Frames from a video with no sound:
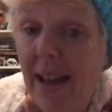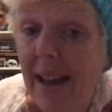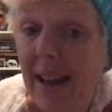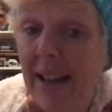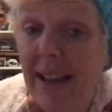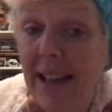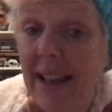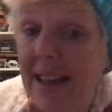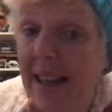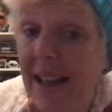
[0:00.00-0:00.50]

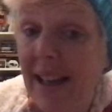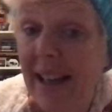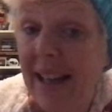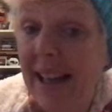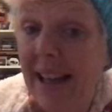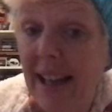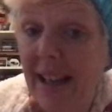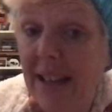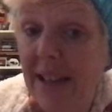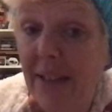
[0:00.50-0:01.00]
And I think I
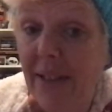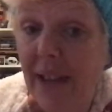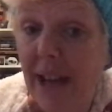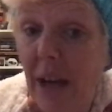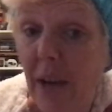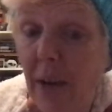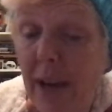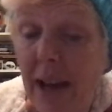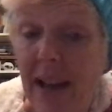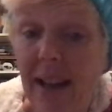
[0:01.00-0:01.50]
can't leave it
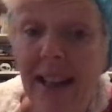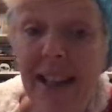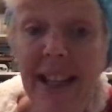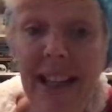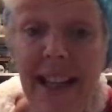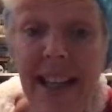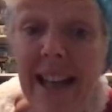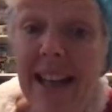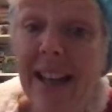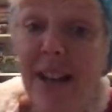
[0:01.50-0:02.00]
out, and I can
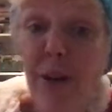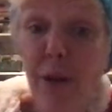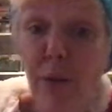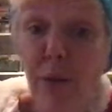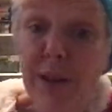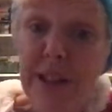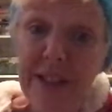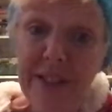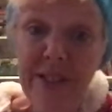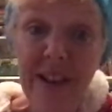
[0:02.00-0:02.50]
get it here
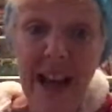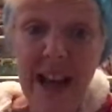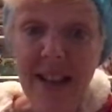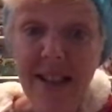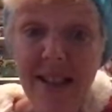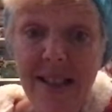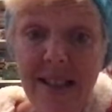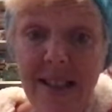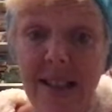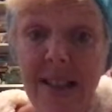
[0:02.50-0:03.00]
really
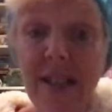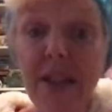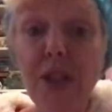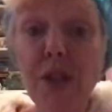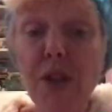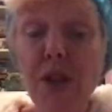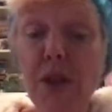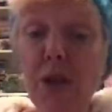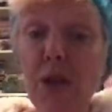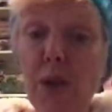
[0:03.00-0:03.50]
fast.
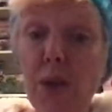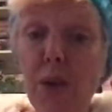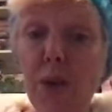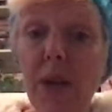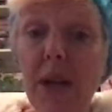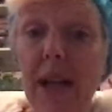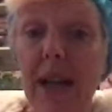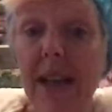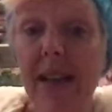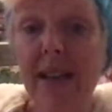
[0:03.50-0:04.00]
So
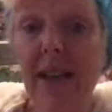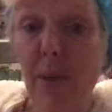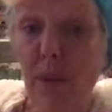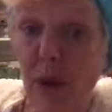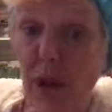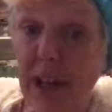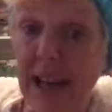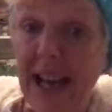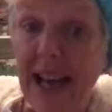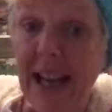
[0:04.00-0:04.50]
I think we're
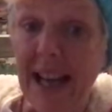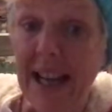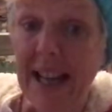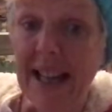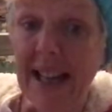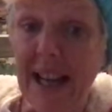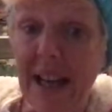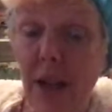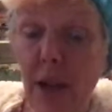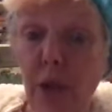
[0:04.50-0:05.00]
gonna add
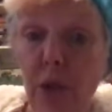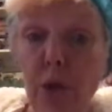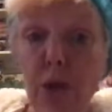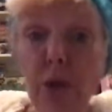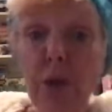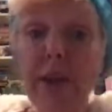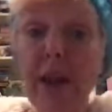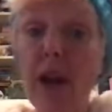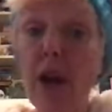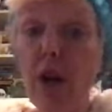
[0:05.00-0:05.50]
that glue
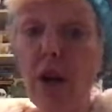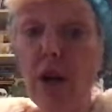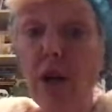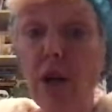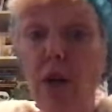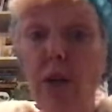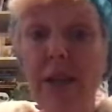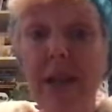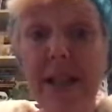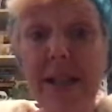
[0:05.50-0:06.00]
so that our
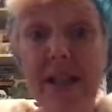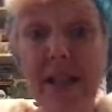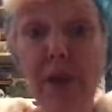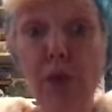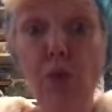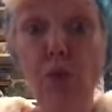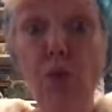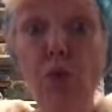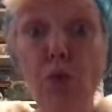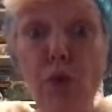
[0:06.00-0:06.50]
glue test is
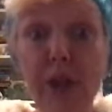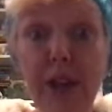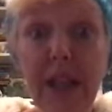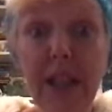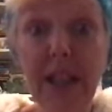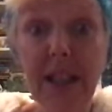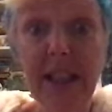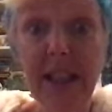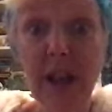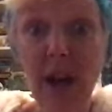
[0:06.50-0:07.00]

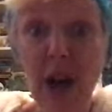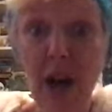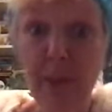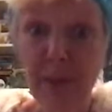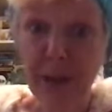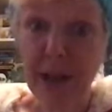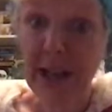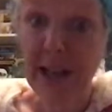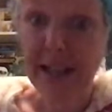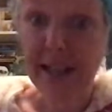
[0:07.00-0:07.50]
really
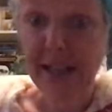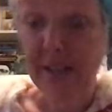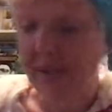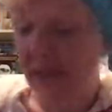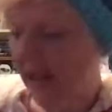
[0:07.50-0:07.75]
comprehensive